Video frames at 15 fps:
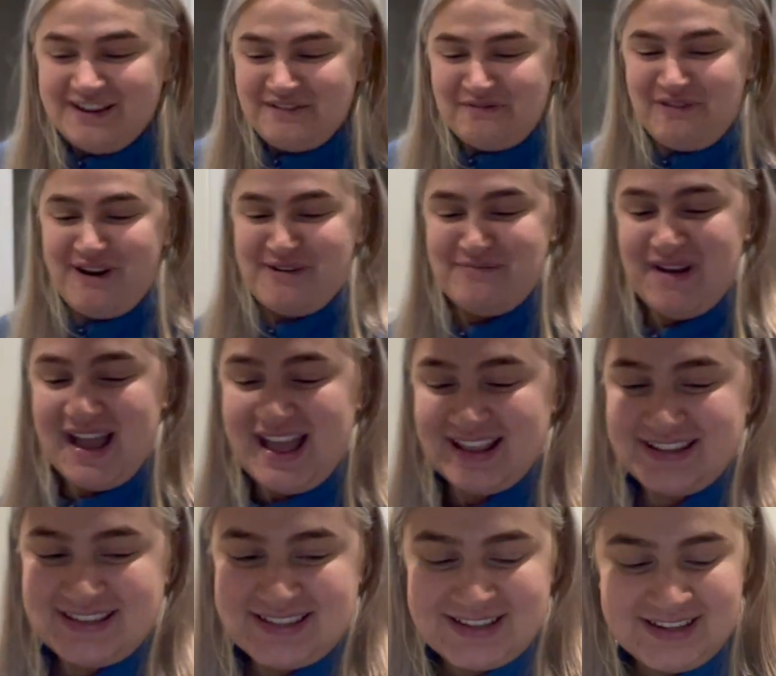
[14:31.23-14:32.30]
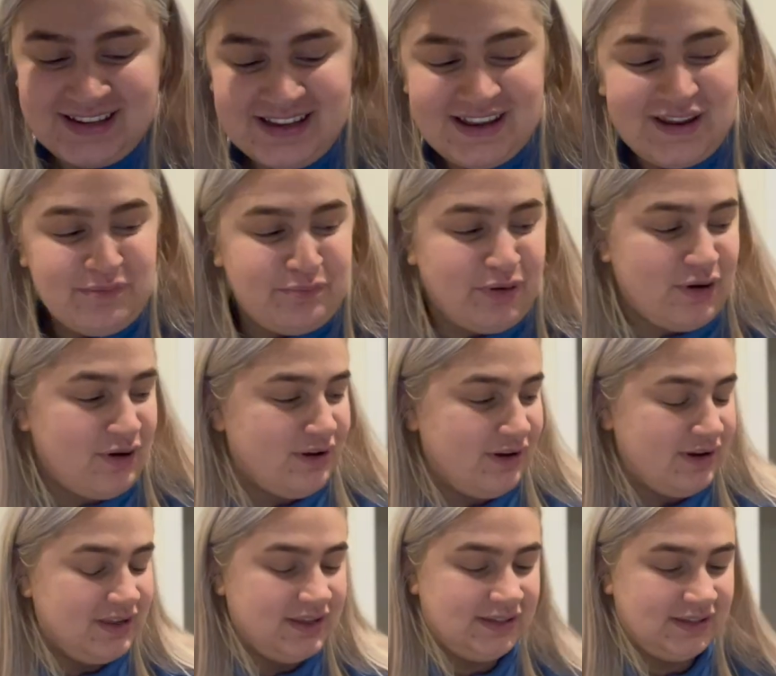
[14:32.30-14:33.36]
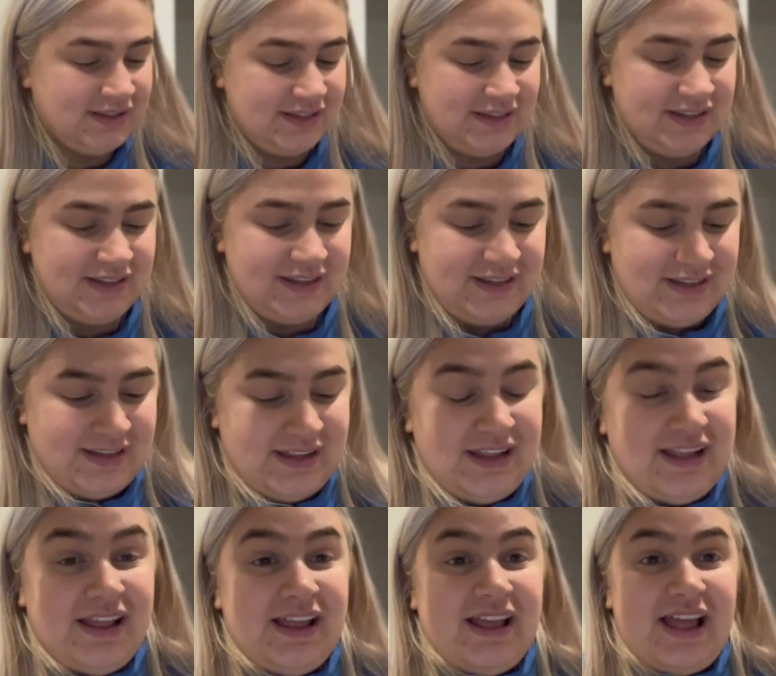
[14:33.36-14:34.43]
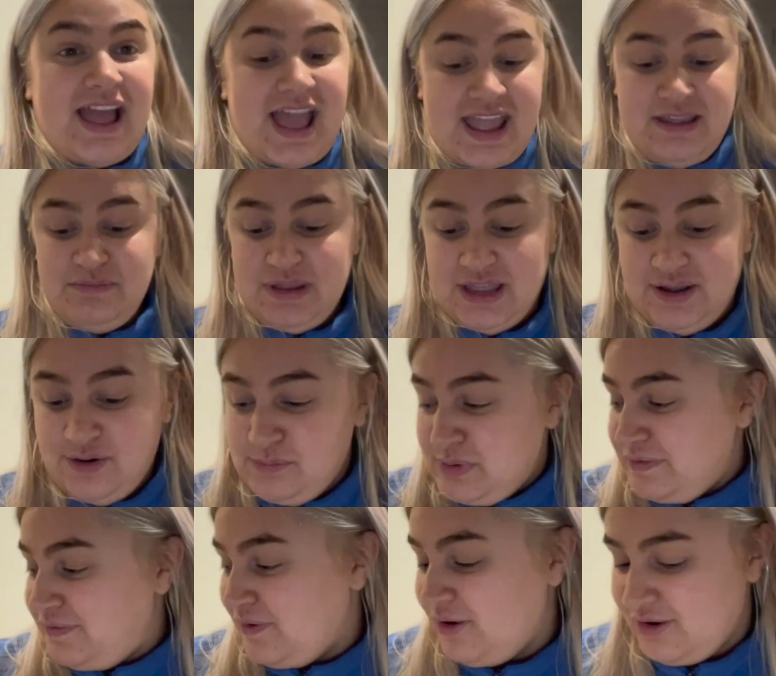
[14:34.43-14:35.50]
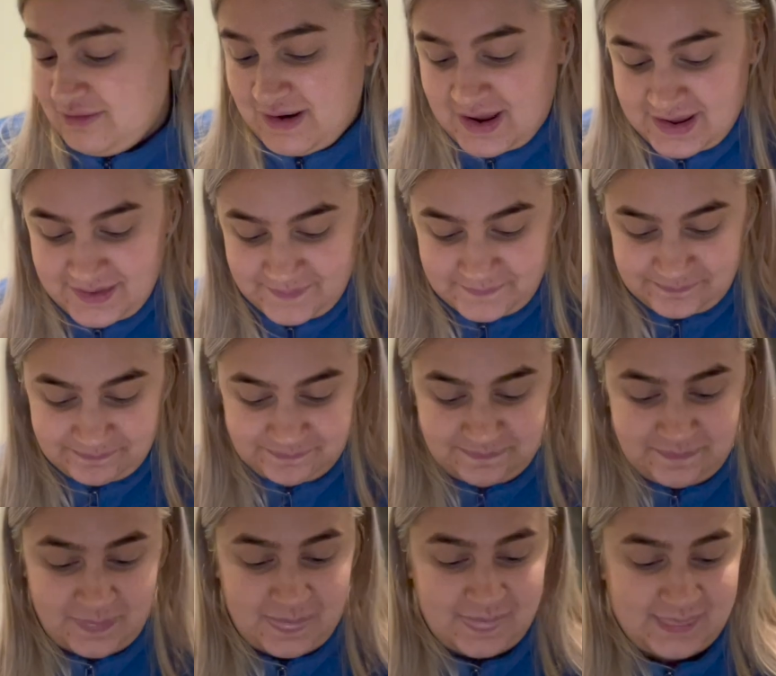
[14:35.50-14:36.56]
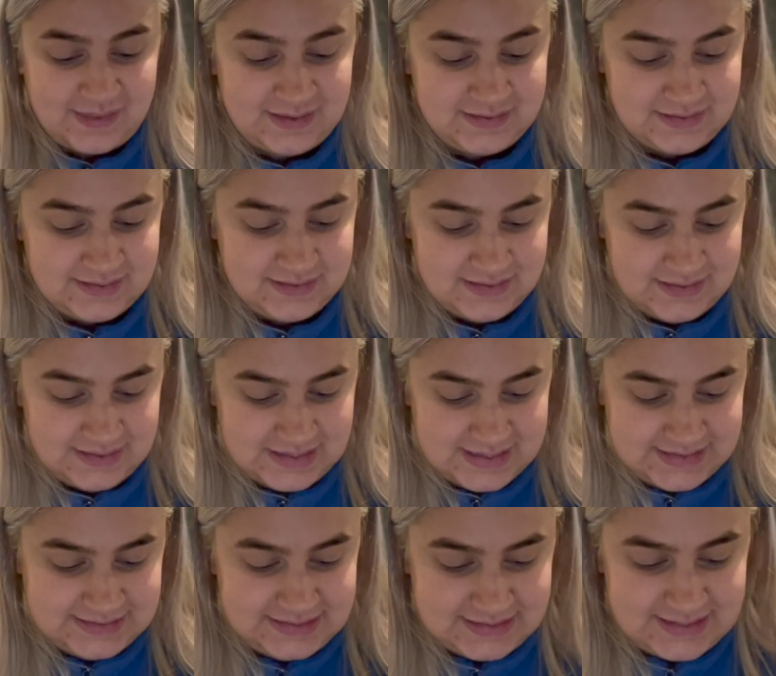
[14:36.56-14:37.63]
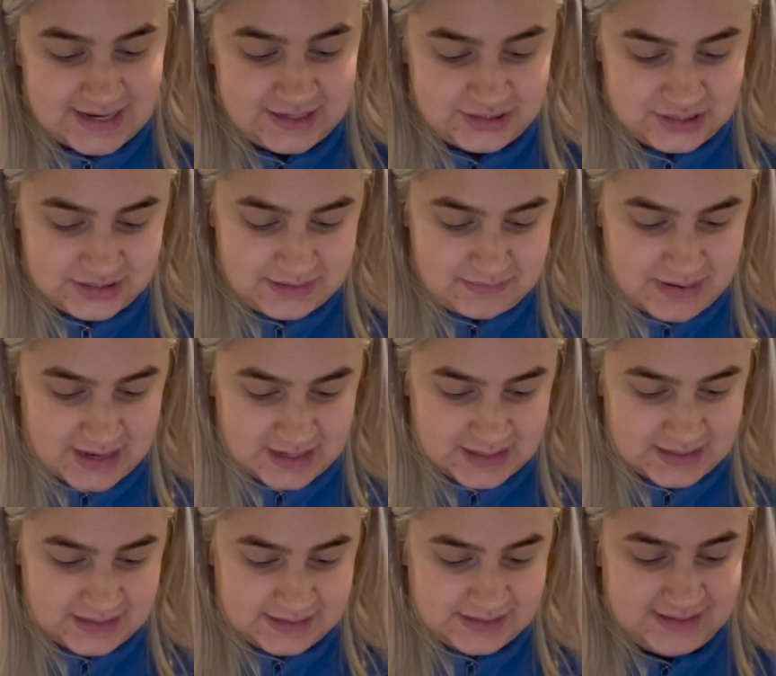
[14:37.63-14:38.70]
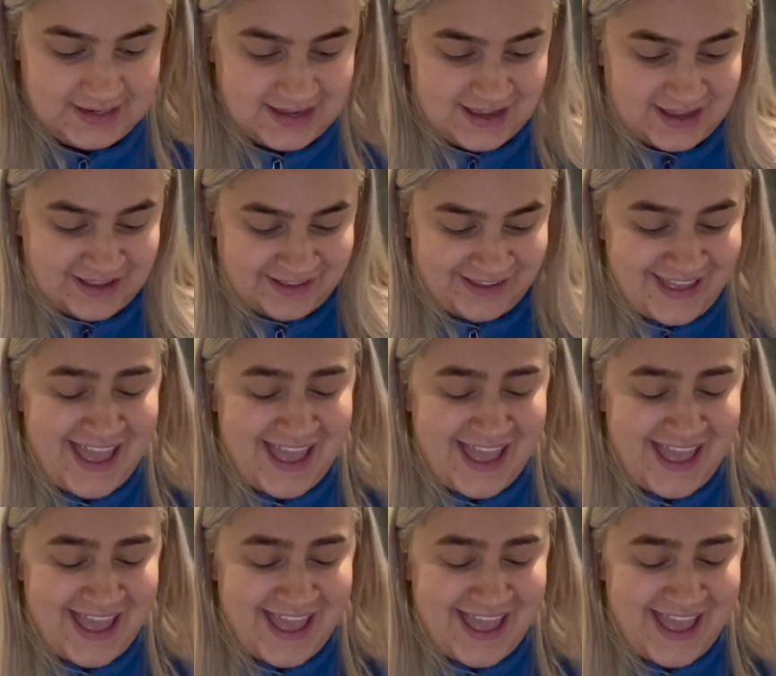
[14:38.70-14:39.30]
What a mess. Poor Amy at number four, eh? Is this actually mine? Yeah.